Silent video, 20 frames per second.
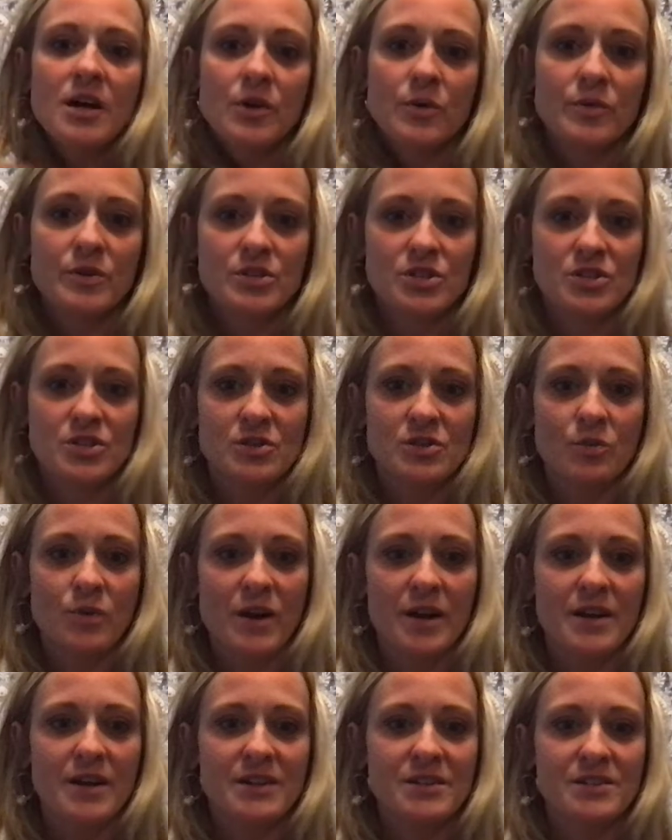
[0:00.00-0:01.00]
which
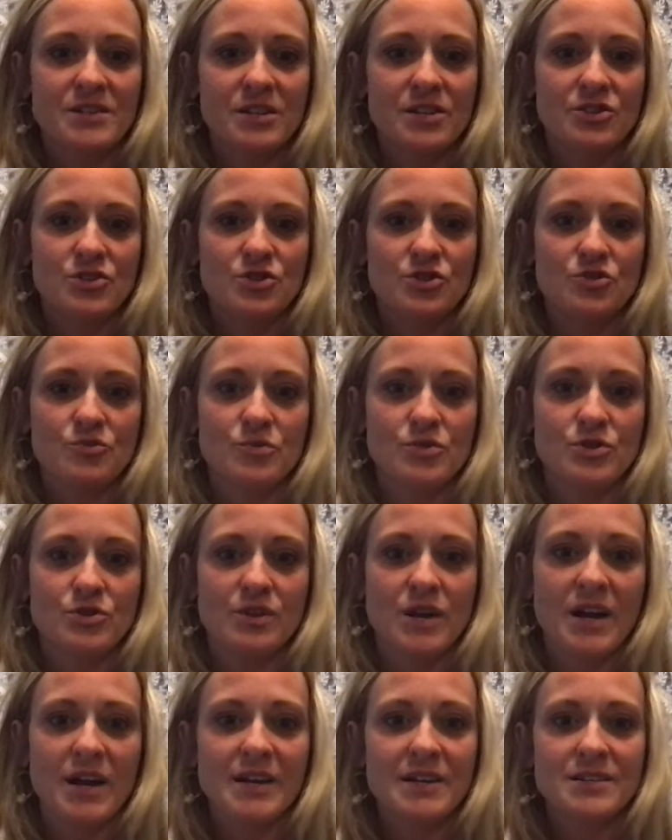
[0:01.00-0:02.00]
way us teachers were
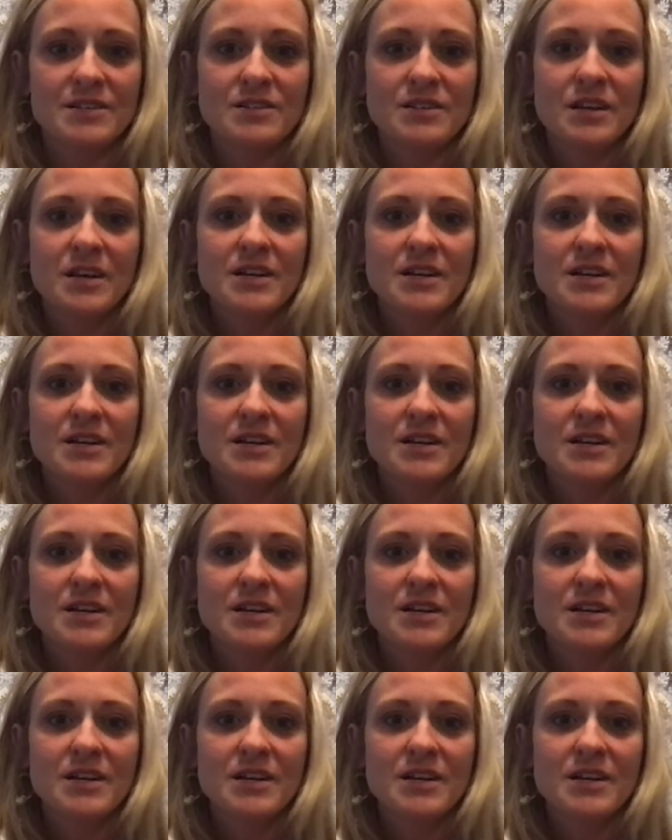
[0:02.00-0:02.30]
trained